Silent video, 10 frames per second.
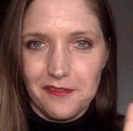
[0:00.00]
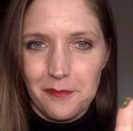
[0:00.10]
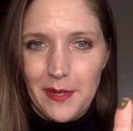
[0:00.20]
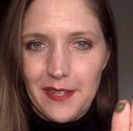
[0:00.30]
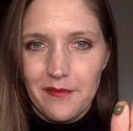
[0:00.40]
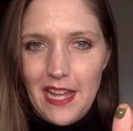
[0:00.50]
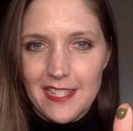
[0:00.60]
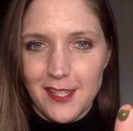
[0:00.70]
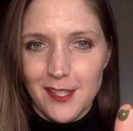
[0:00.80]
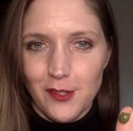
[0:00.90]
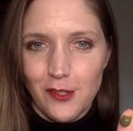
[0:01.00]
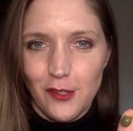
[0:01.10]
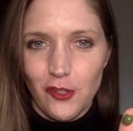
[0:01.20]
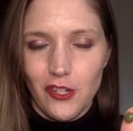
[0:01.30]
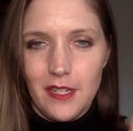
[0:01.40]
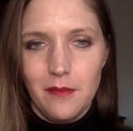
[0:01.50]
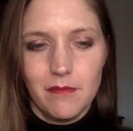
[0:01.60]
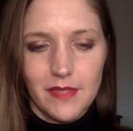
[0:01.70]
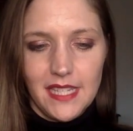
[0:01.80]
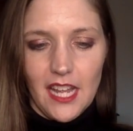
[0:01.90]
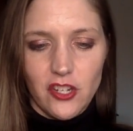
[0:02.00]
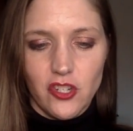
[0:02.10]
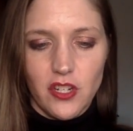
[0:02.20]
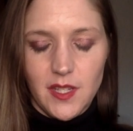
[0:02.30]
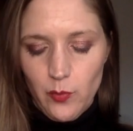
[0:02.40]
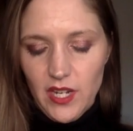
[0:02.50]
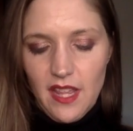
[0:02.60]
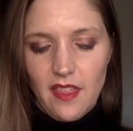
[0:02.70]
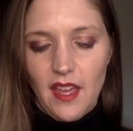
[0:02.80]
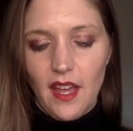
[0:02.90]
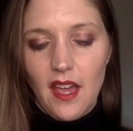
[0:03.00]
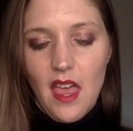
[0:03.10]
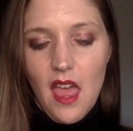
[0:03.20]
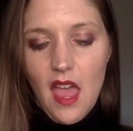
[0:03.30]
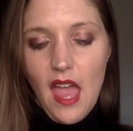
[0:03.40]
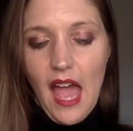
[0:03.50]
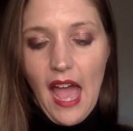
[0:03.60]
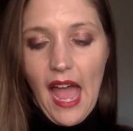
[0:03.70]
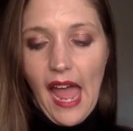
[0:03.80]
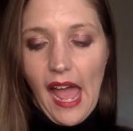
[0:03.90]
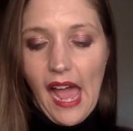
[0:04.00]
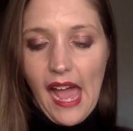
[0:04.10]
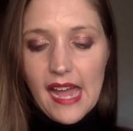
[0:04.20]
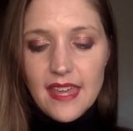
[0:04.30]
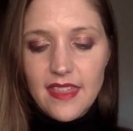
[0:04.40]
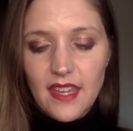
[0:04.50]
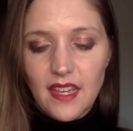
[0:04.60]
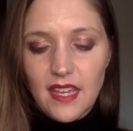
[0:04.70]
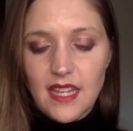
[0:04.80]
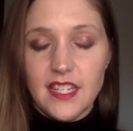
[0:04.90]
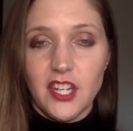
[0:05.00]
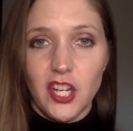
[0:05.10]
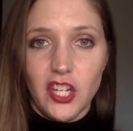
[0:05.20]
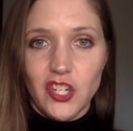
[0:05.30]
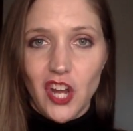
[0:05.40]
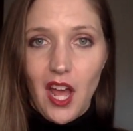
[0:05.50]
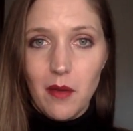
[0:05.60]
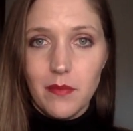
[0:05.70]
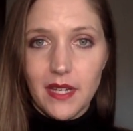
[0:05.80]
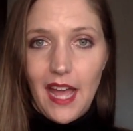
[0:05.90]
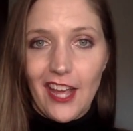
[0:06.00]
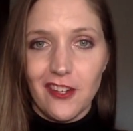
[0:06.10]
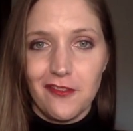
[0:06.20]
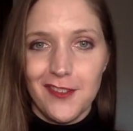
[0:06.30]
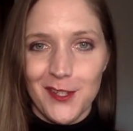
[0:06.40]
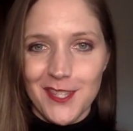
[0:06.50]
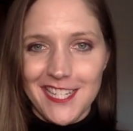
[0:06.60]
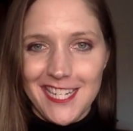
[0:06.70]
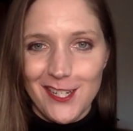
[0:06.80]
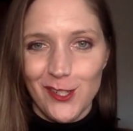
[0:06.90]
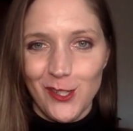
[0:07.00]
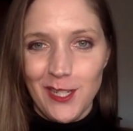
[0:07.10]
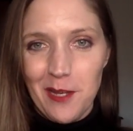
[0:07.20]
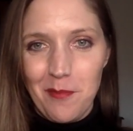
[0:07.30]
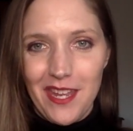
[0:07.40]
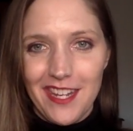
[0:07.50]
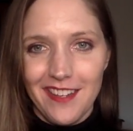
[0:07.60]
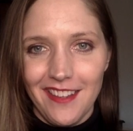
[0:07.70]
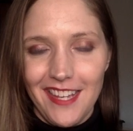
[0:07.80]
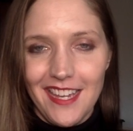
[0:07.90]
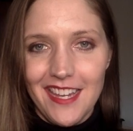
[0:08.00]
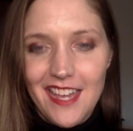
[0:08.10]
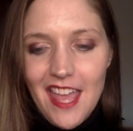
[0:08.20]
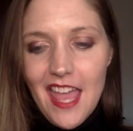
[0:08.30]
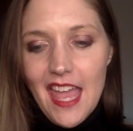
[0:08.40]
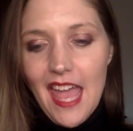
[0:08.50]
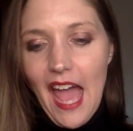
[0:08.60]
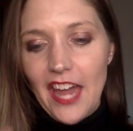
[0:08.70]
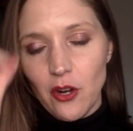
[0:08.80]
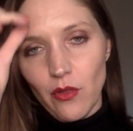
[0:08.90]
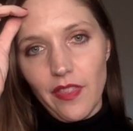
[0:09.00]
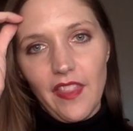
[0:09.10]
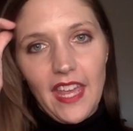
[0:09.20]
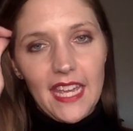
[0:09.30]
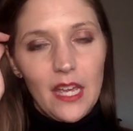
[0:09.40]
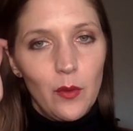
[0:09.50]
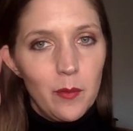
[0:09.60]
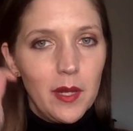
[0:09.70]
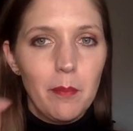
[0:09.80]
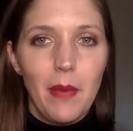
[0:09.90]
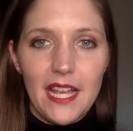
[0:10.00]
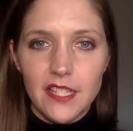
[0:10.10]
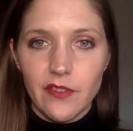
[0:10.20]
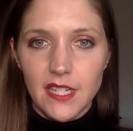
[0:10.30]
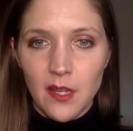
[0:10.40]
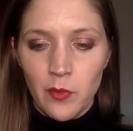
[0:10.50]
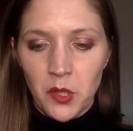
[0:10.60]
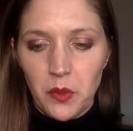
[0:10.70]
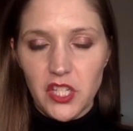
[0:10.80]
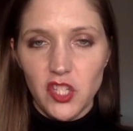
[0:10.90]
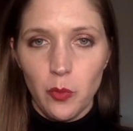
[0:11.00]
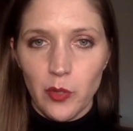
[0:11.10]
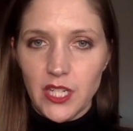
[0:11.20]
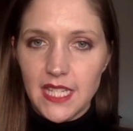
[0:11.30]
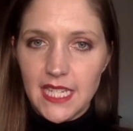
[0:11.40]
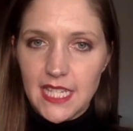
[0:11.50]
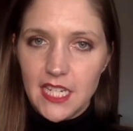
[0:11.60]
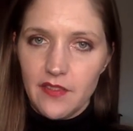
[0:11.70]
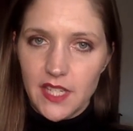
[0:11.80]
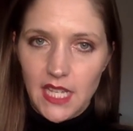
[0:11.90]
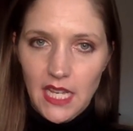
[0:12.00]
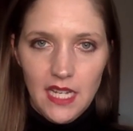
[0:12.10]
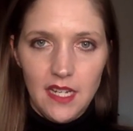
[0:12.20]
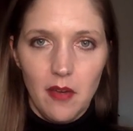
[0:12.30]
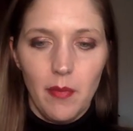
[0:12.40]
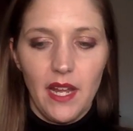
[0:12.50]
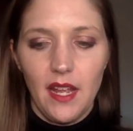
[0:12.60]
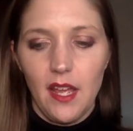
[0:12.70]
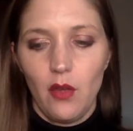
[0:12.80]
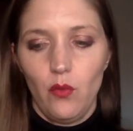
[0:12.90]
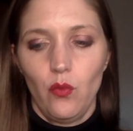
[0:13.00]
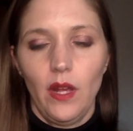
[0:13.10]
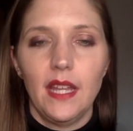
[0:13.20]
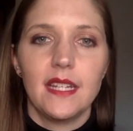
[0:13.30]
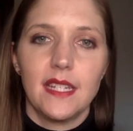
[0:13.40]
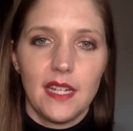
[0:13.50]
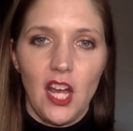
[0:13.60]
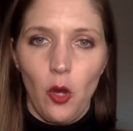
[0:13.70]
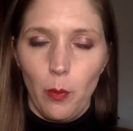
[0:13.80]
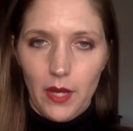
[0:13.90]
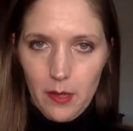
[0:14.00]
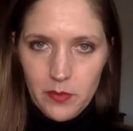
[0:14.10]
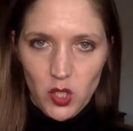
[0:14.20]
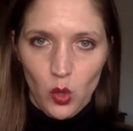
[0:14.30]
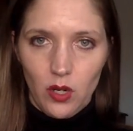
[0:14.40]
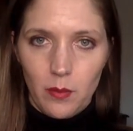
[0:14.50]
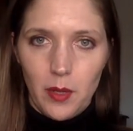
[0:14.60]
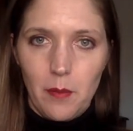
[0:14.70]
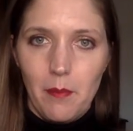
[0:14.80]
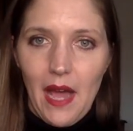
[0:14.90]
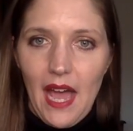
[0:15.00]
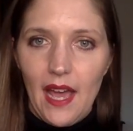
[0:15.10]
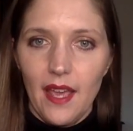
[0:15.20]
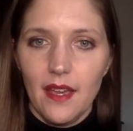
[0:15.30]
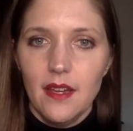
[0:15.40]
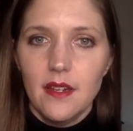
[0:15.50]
but has this green texture. It's pretty thick. I think it did a good job. I could feel the tingle immediately. I don't think it would be best for someone with super sensitive skin, but it really did help absorb my